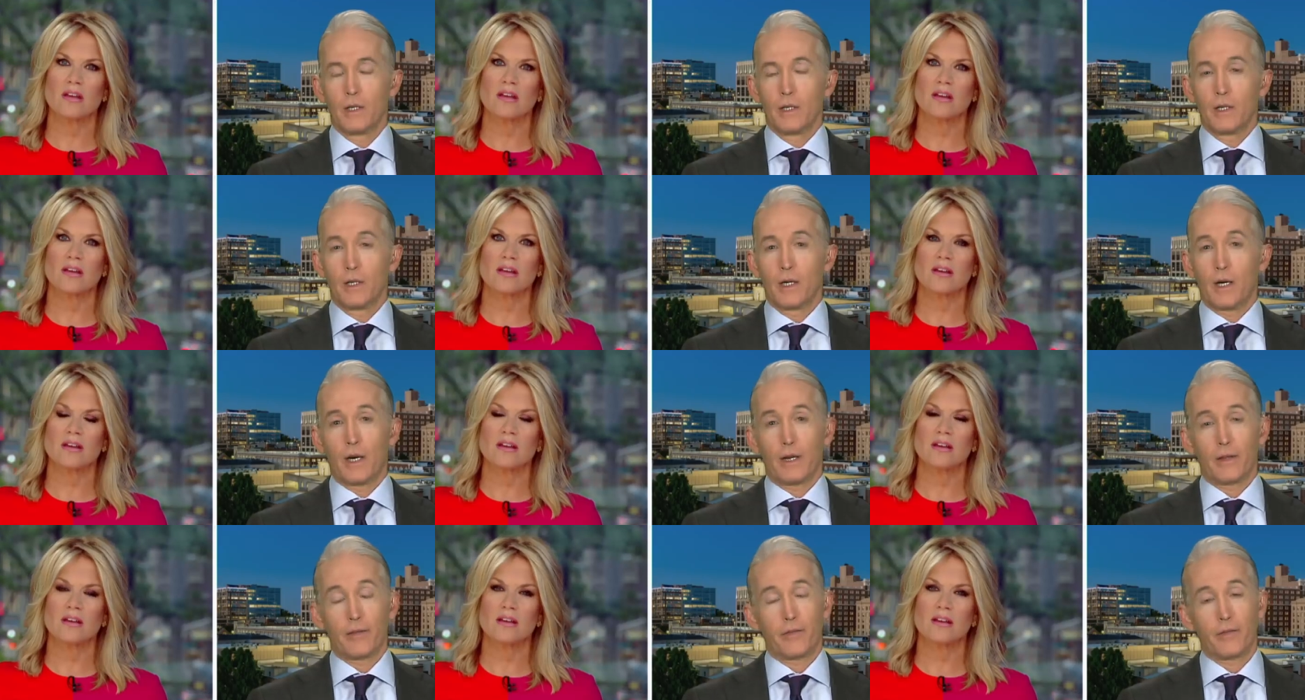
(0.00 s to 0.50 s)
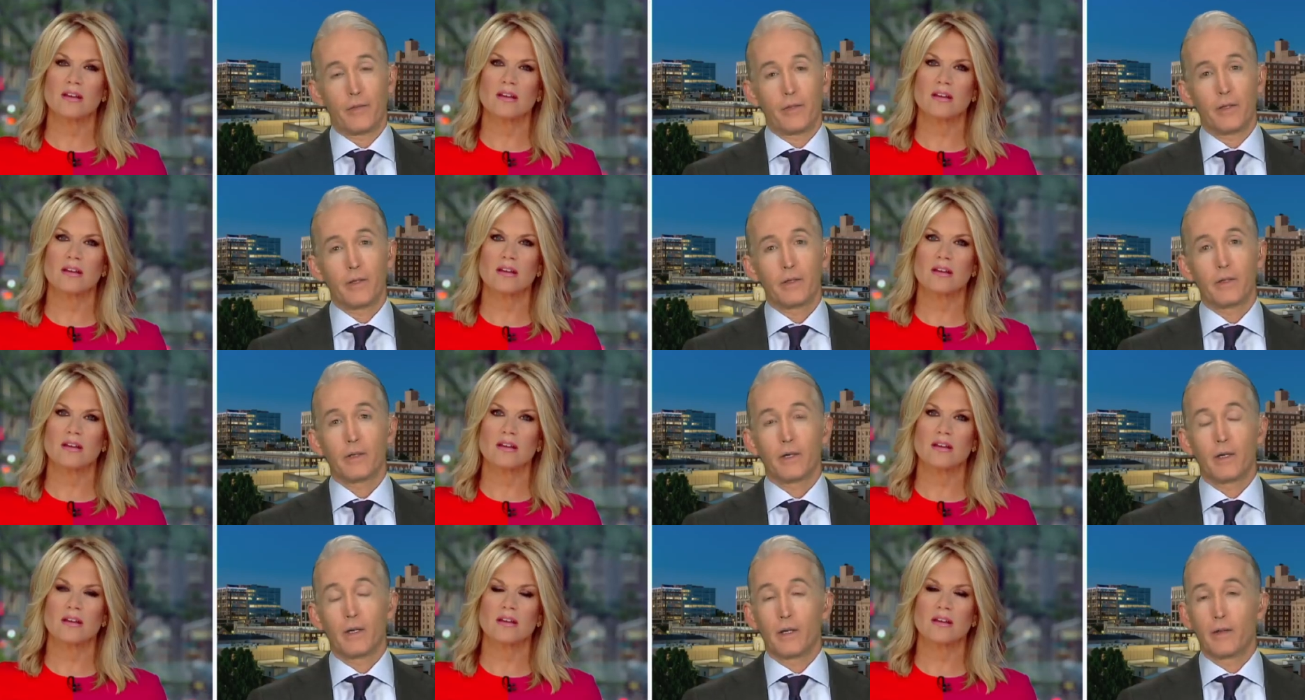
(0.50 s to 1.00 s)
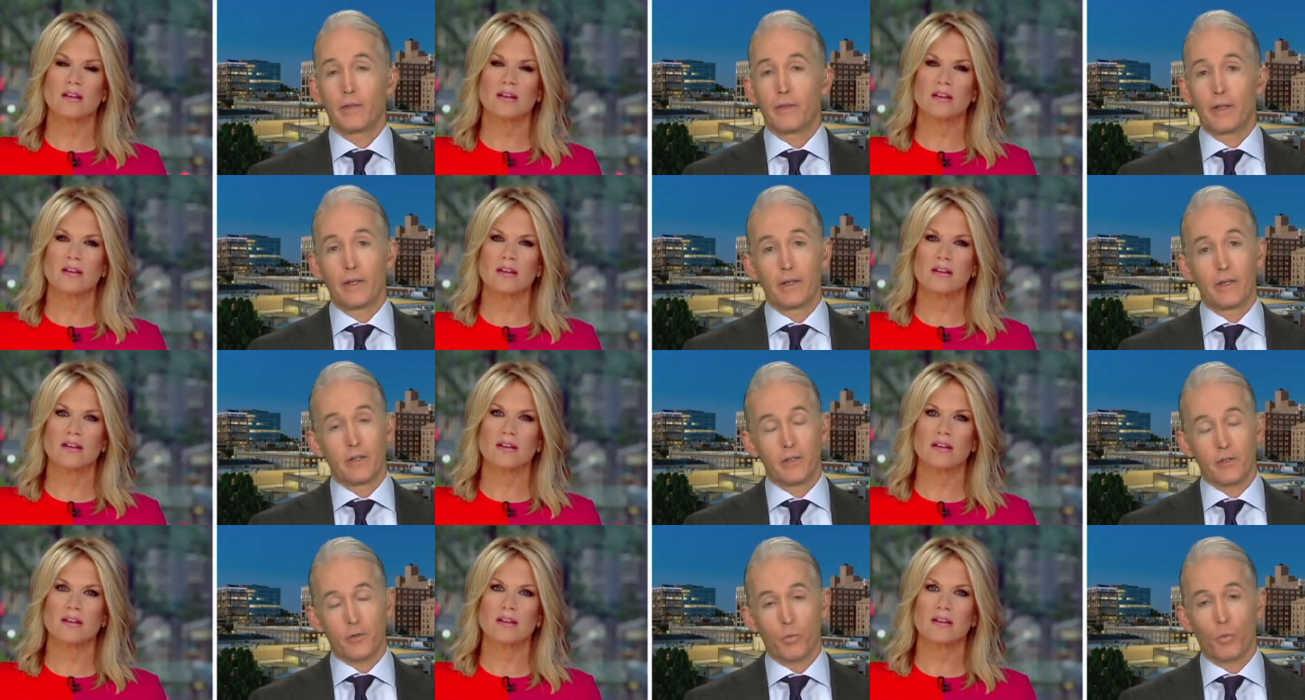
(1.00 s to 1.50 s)
Speaker 1: I think uh,
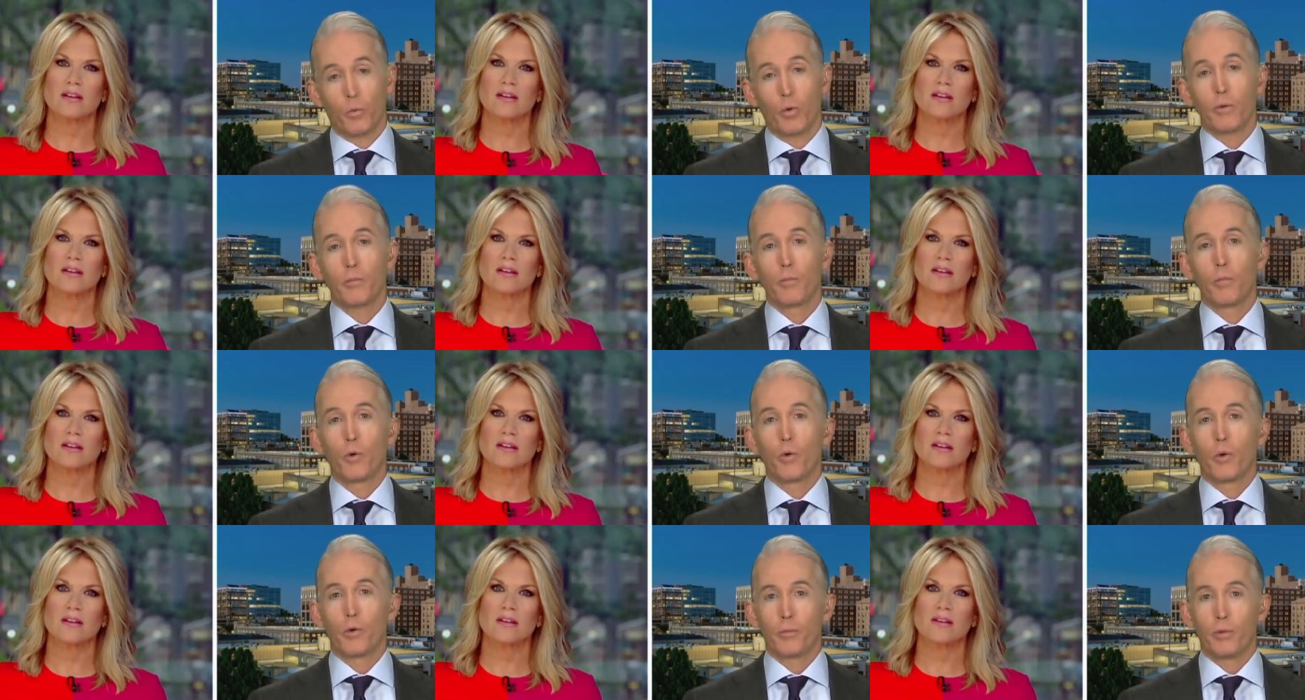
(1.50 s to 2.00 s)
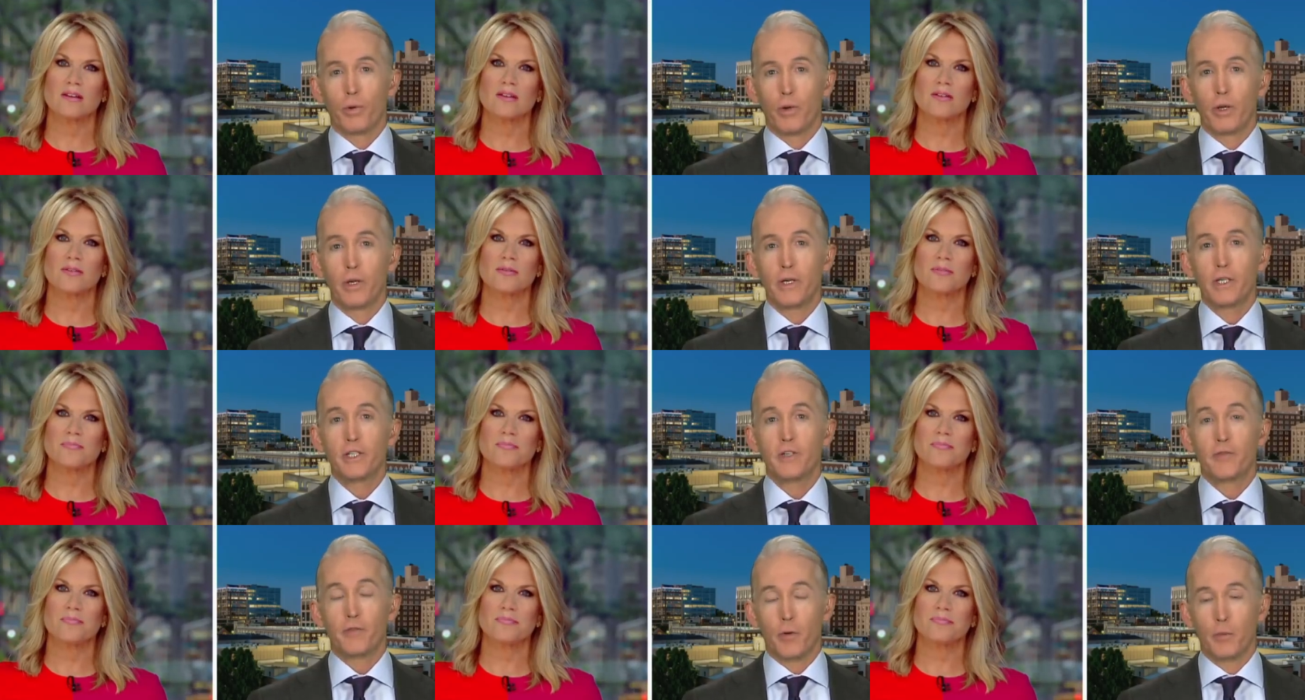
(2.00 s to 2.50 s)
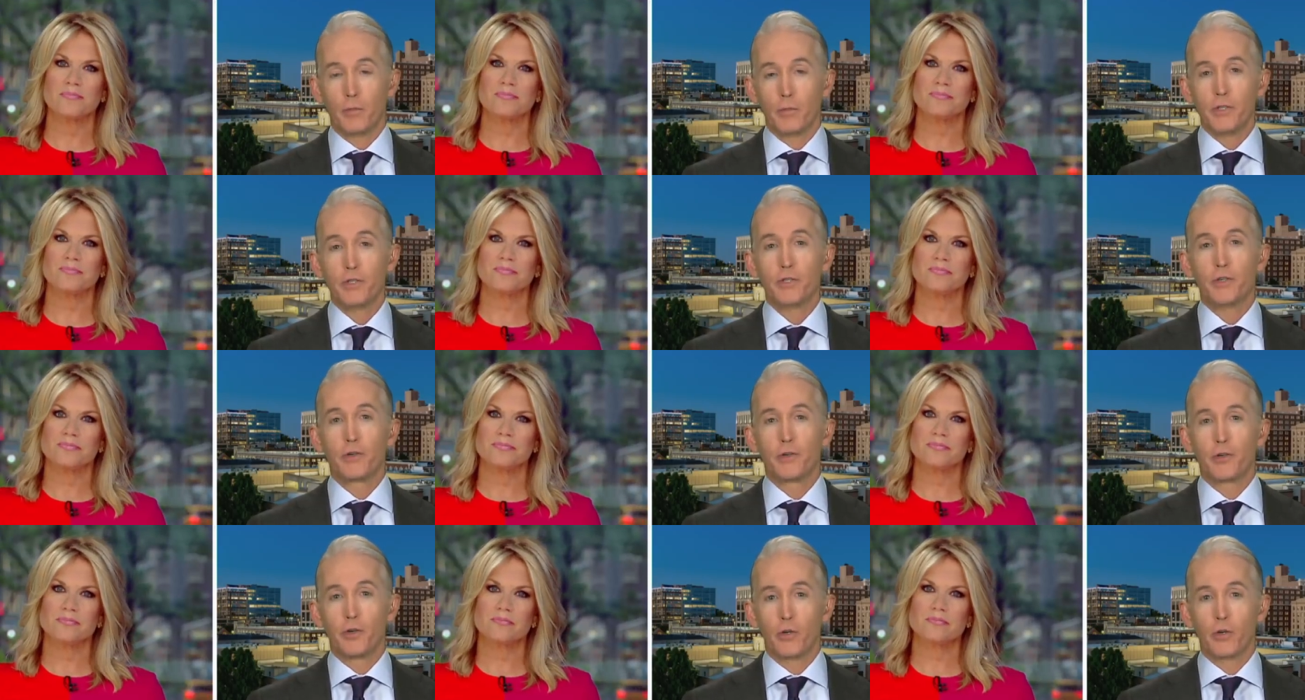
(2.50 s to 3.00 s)
that it's one more place for Mr.